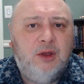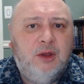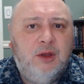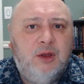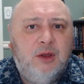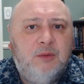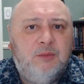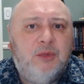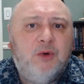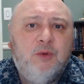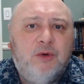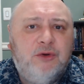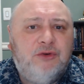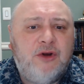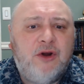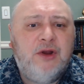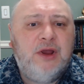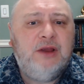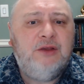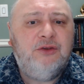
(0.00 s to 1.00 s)
but which
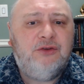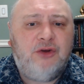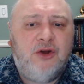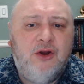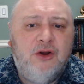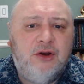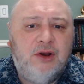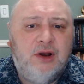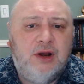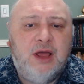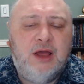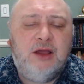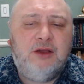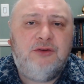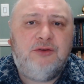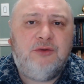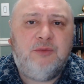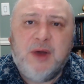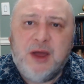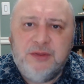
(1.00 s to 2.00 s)
are
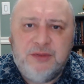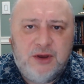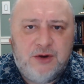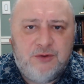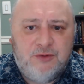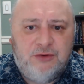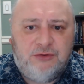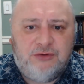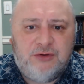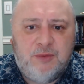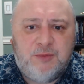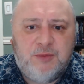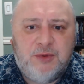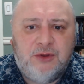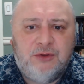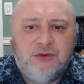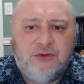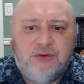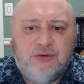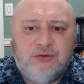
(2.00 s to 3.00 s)
internalized by their
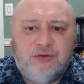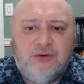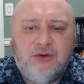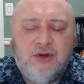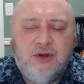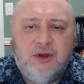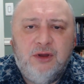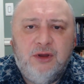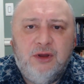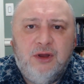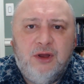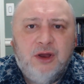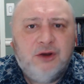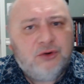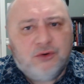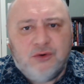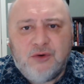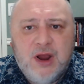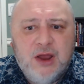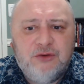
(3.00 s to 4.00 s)
recipients and
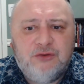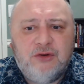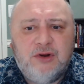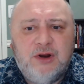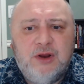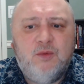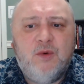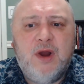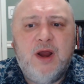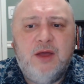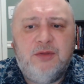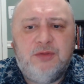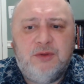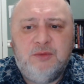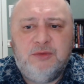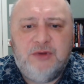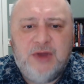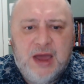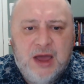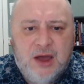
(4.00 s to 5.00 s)
gradually wear them
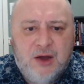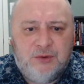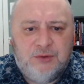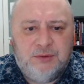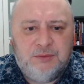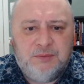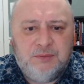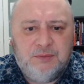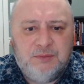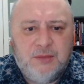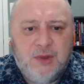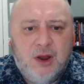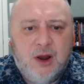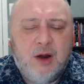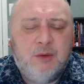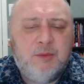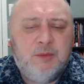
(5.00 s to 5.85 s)
down, harming